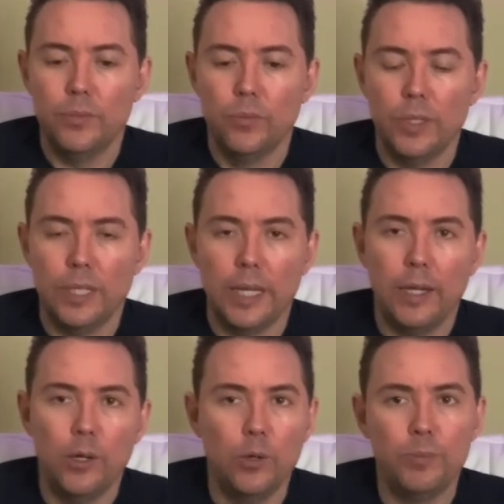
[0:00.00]
will I
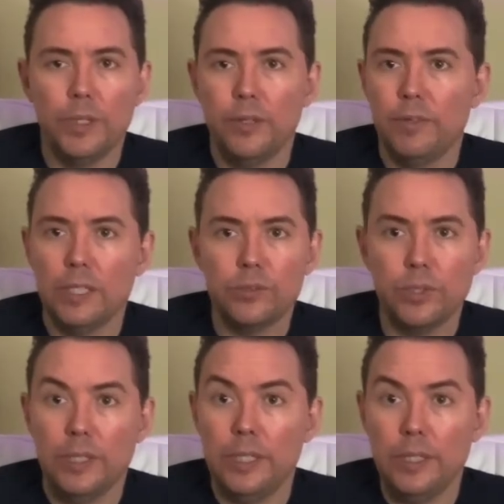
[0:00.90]
hope that
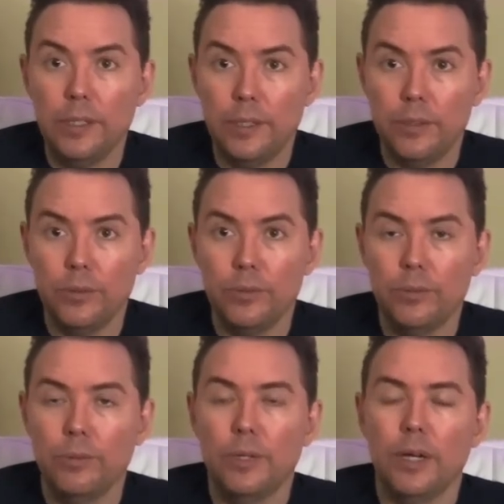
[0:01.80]
eventually EQ
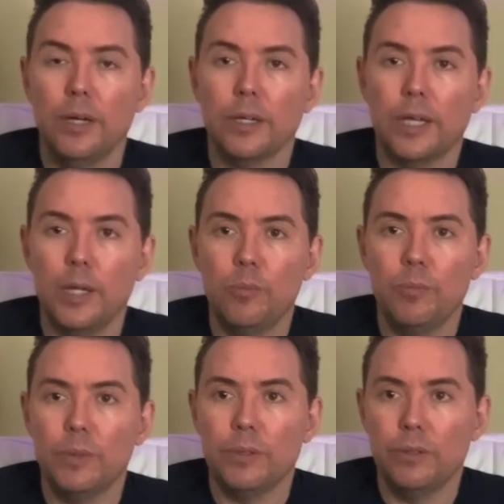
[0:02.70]
uh,
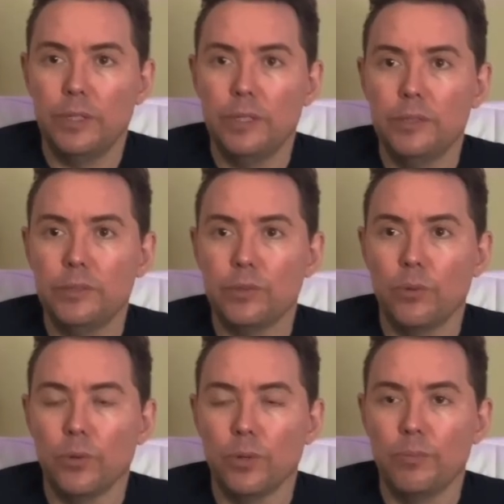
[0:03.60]
capabilities
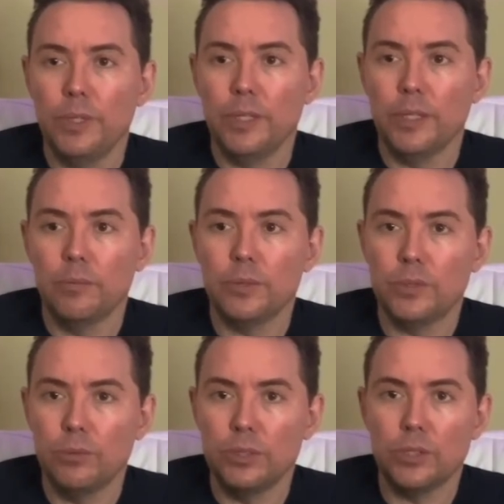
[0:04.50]
or being able to
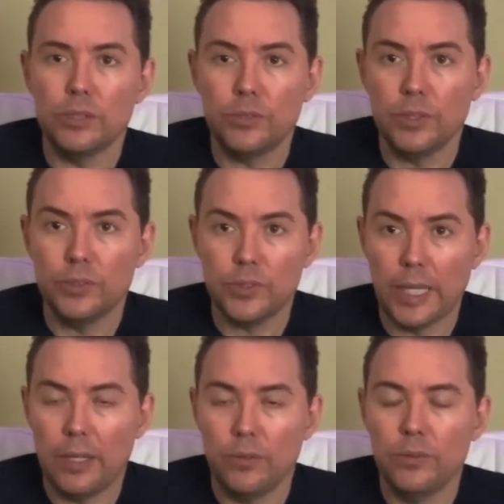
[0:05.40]
adjust the
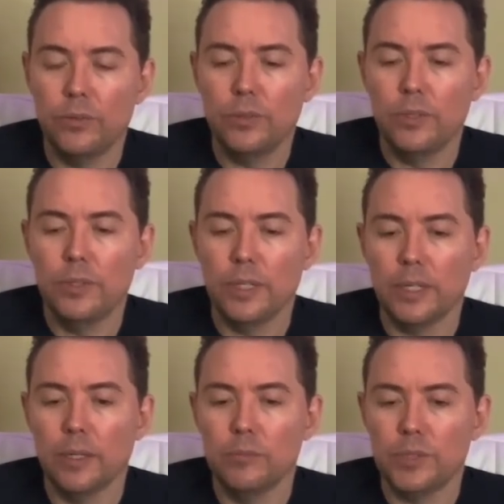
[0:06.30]
sound
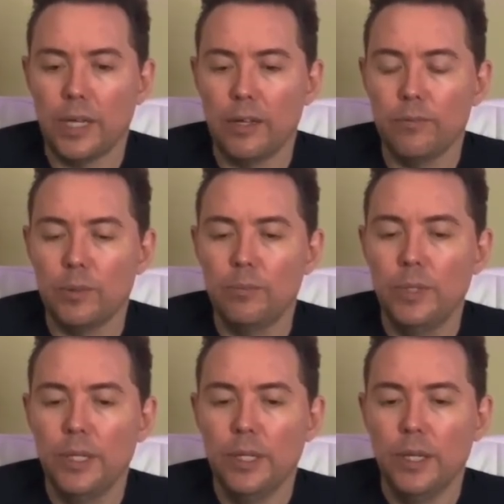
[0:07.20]
that comes out of them
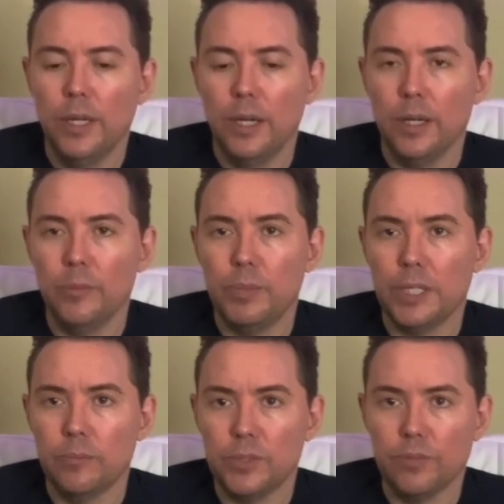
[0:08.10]
uh,
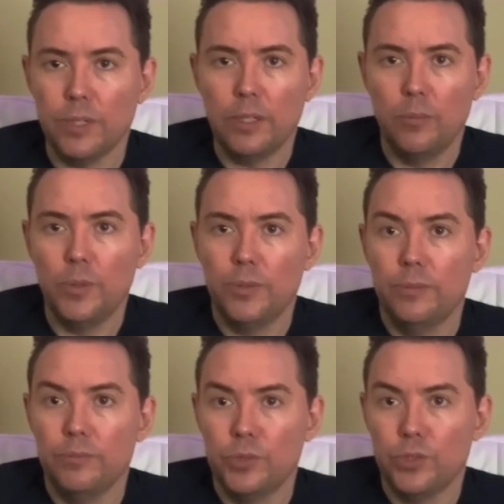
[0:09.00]
becomes available?
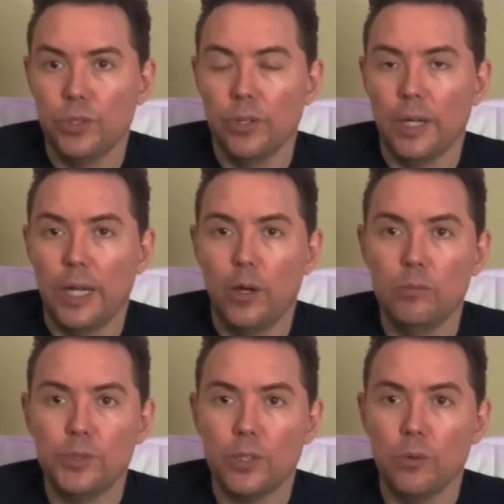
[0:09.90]
Sure, I
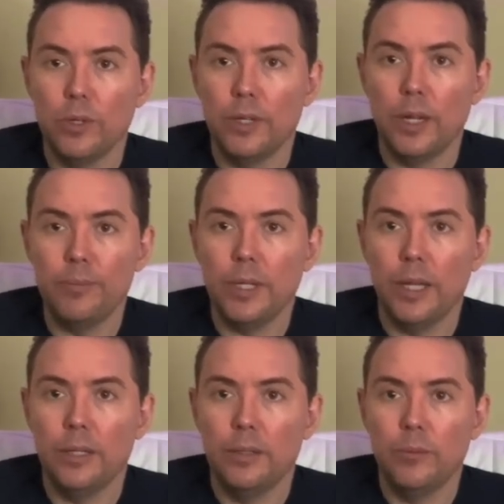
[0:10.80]
hope so in an
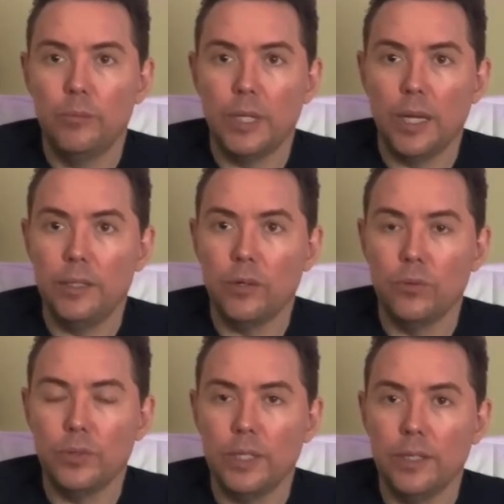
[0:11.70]
update but I
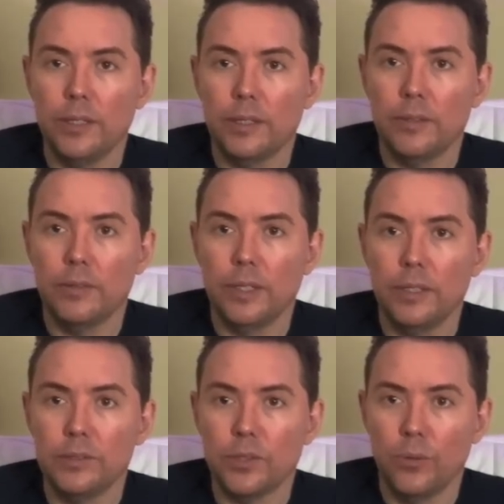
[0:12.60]
don't think that
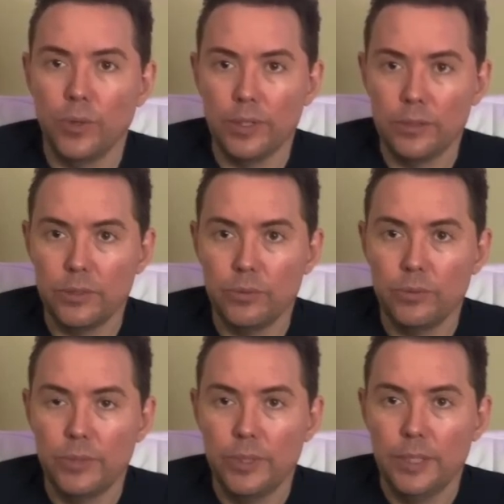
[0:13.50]
it's going
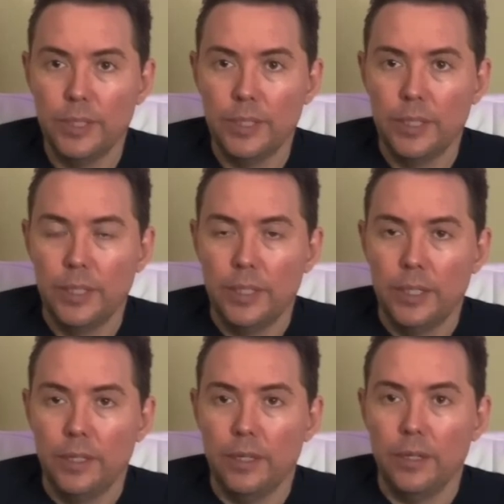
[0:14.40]

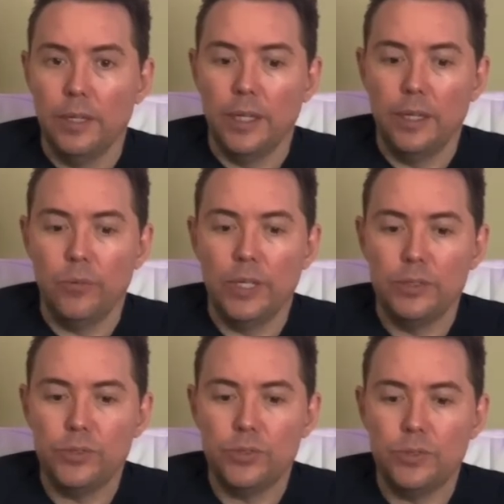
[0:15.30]
to. Uh,
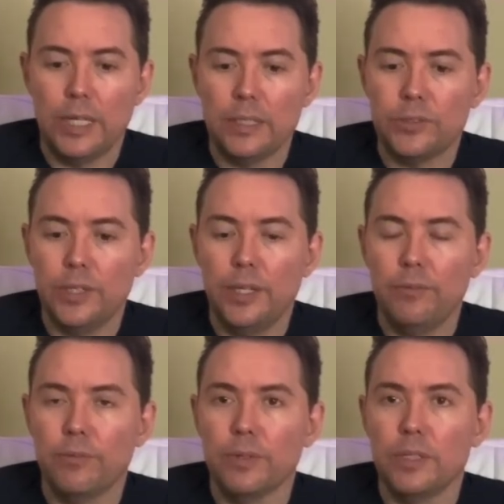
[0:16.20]
anyways, that's
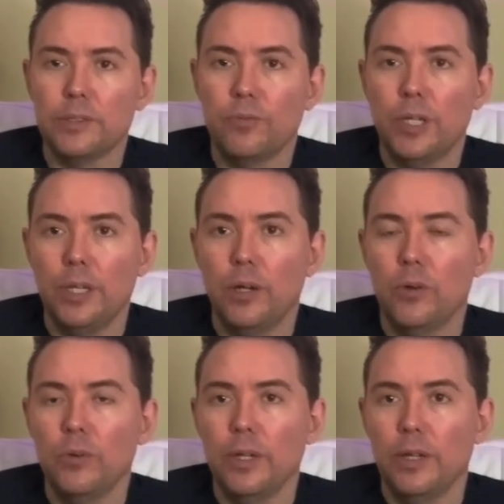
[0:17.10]
it for this
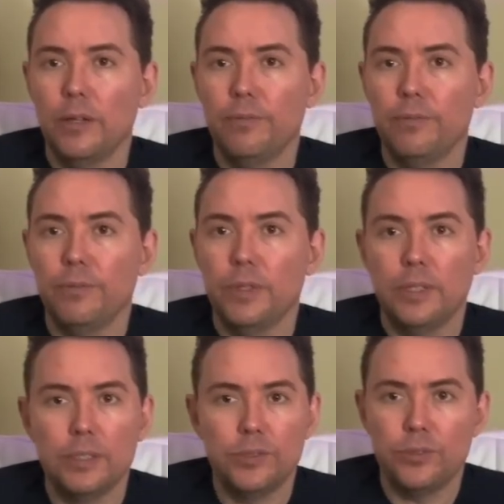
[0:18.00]
video. If
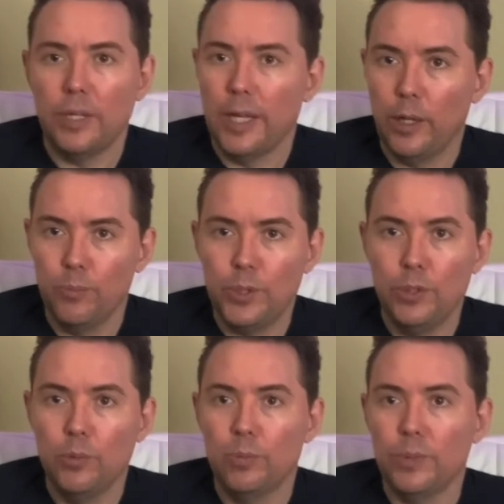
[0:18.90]
this helped
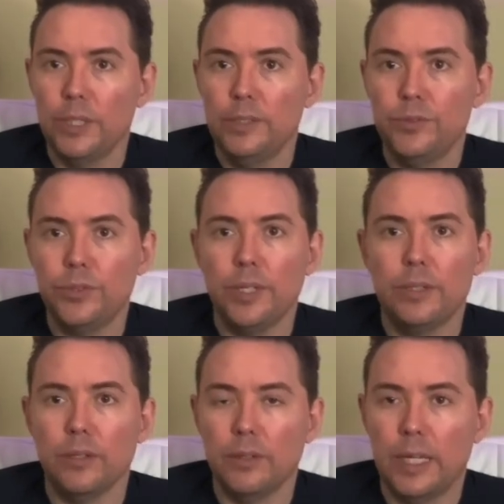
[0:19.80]
you, please hit
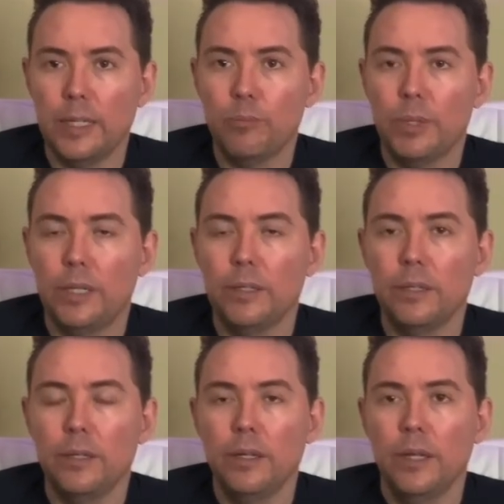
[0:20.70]
the like button.